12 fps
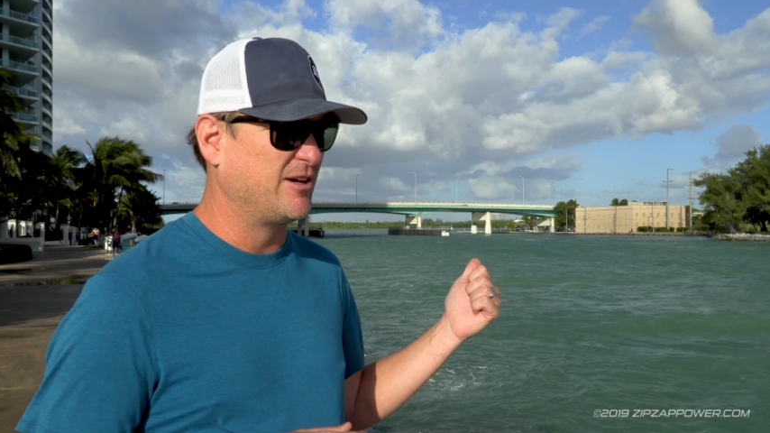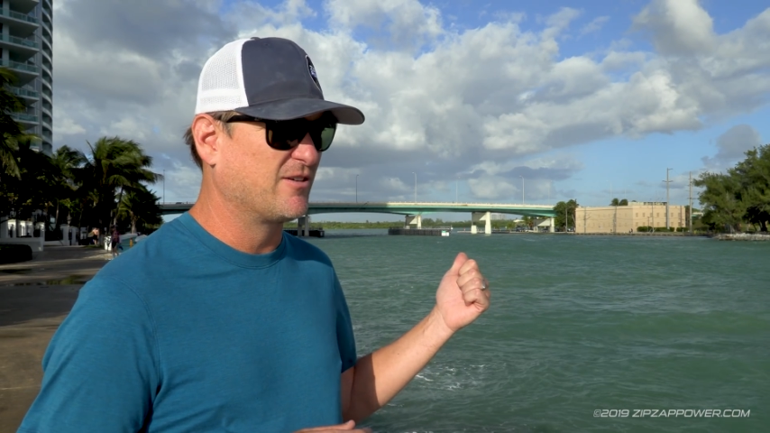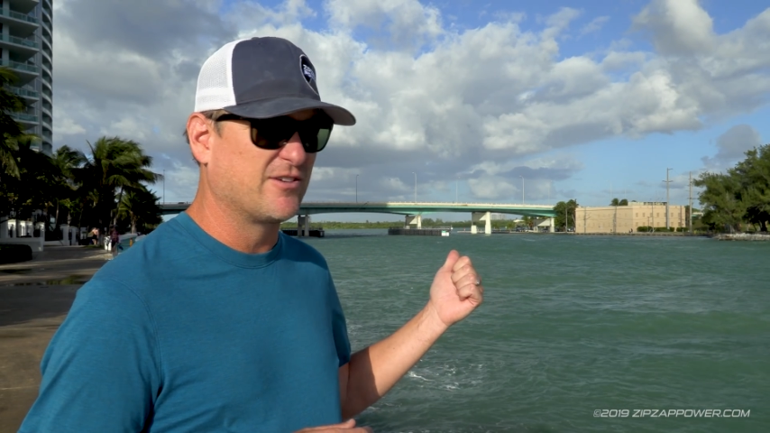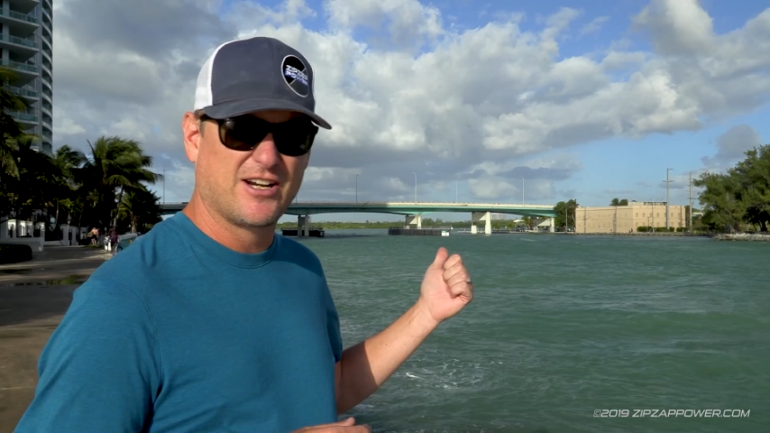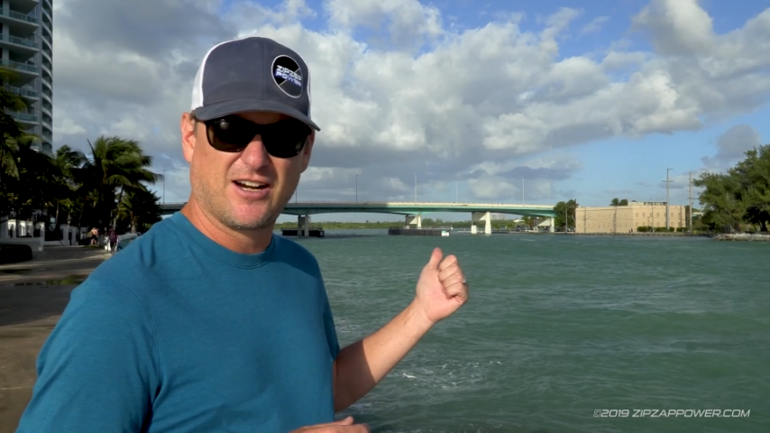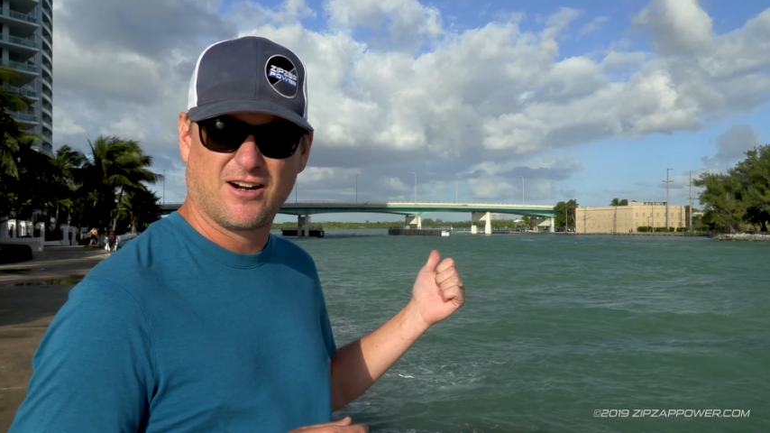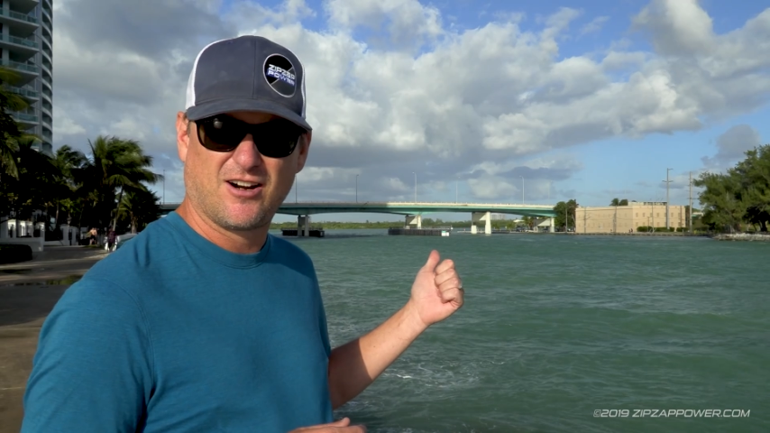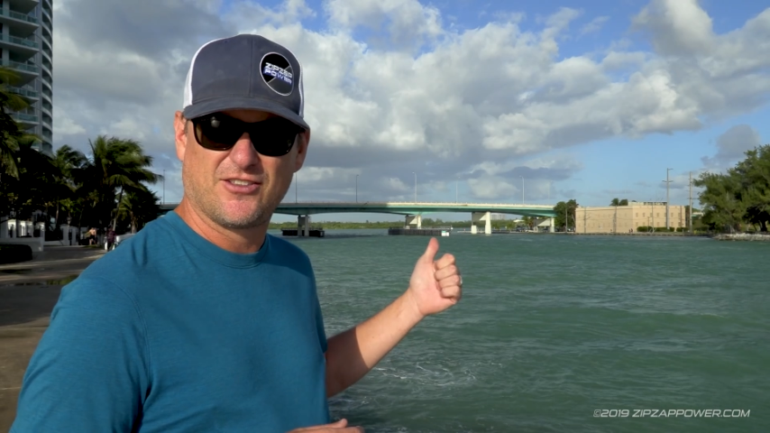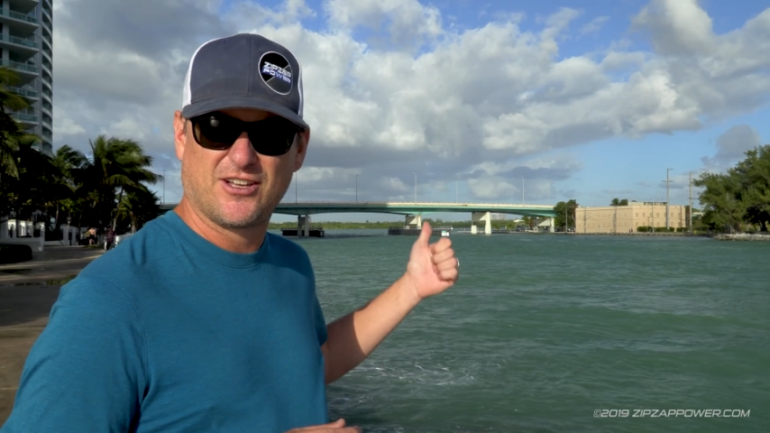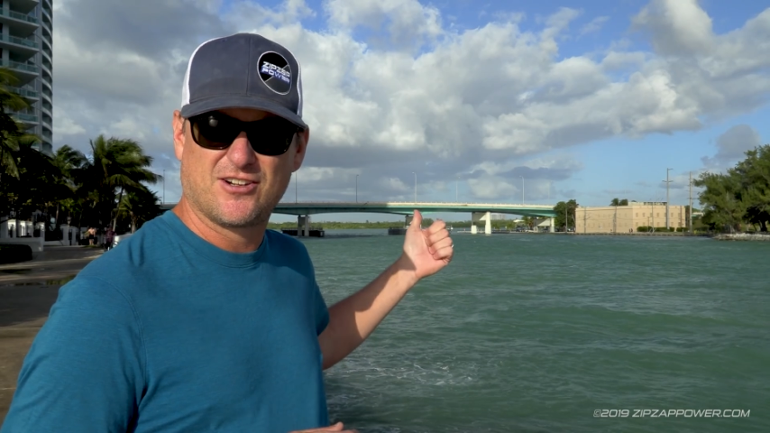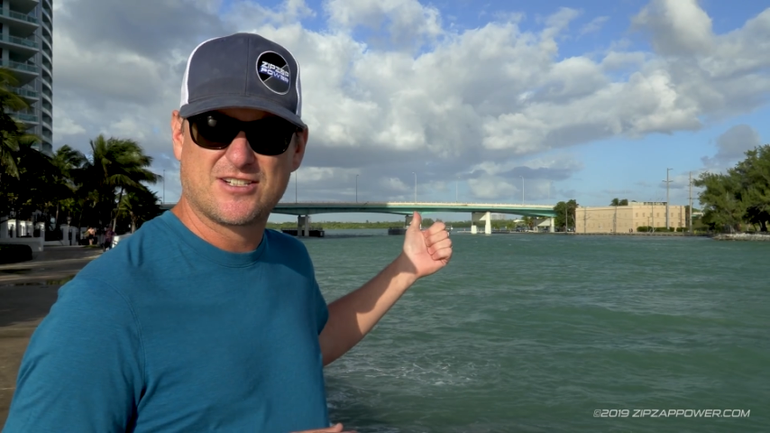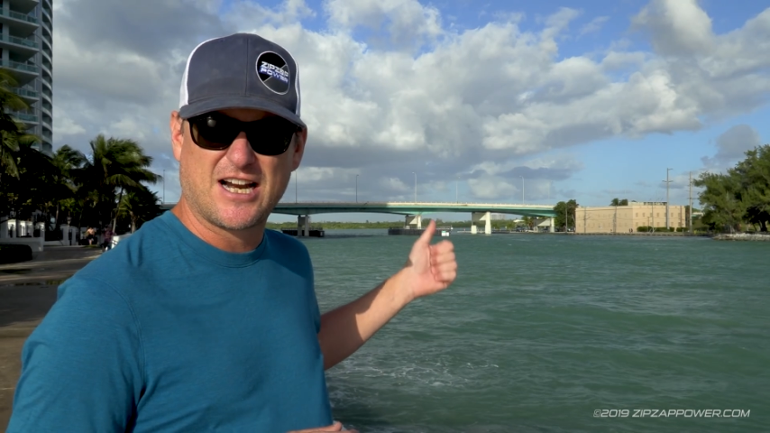me over here on
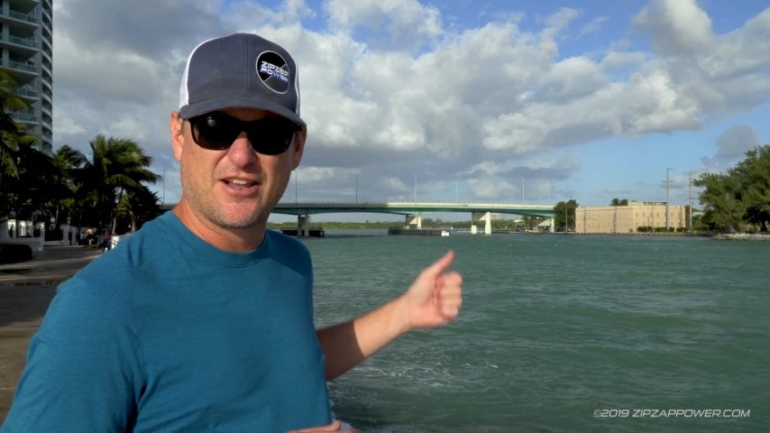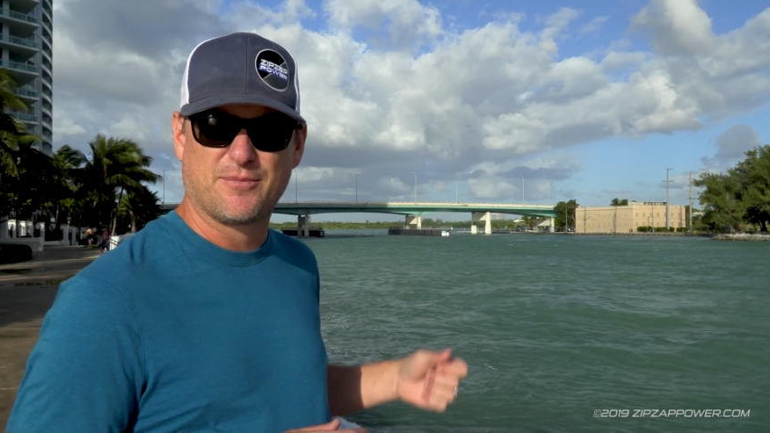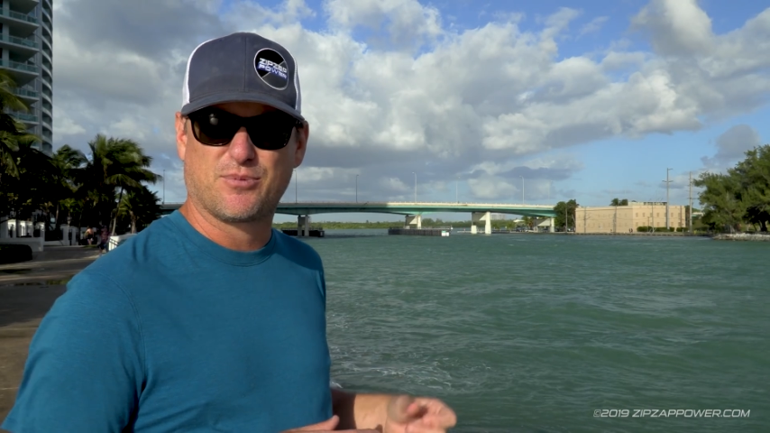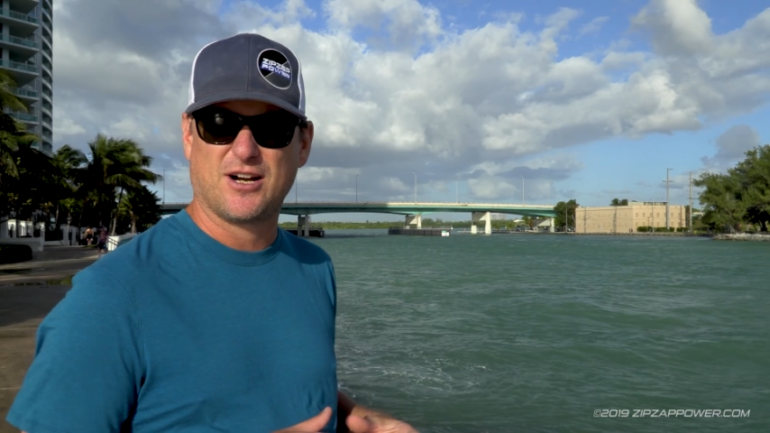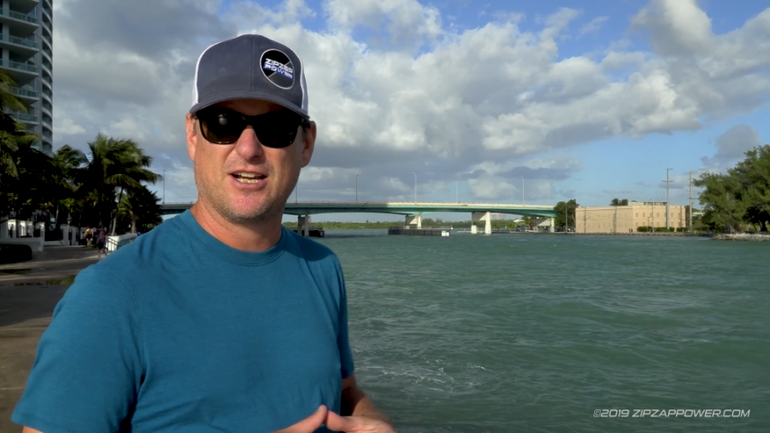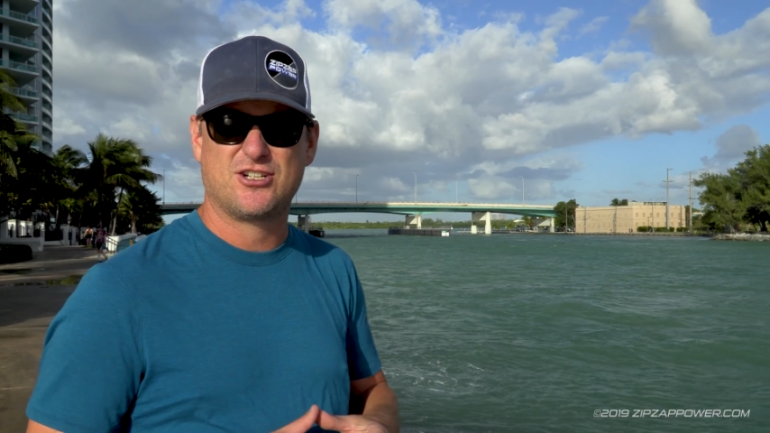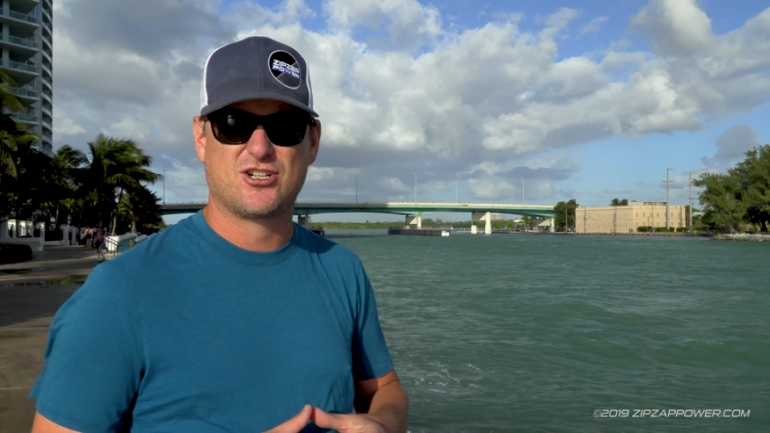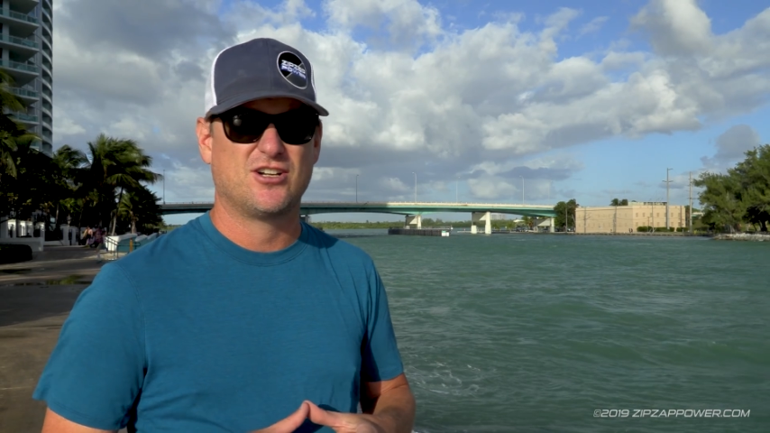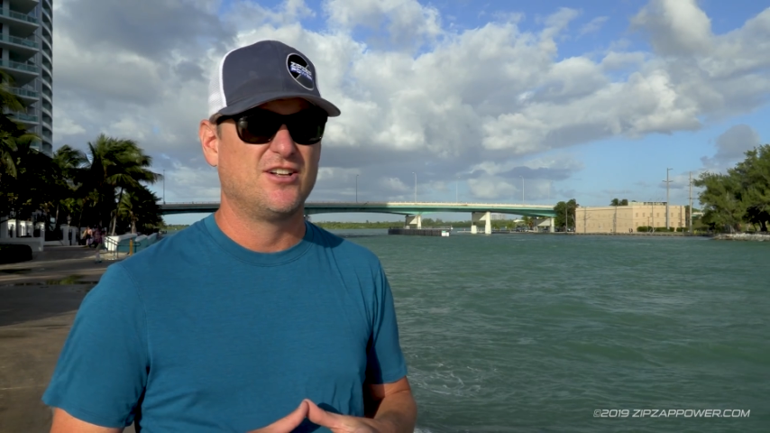the other side of the bridge.